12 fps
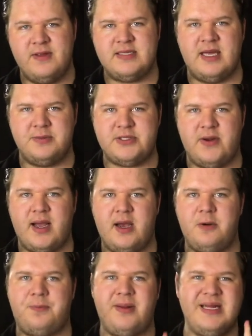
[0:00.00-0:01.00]
this helped you
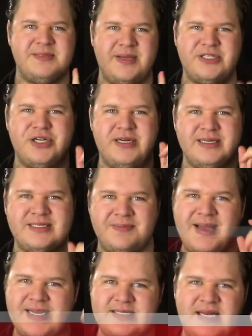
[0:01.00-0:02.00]
out, please make sure to
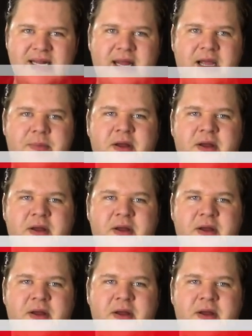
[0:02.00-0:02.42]
smash that like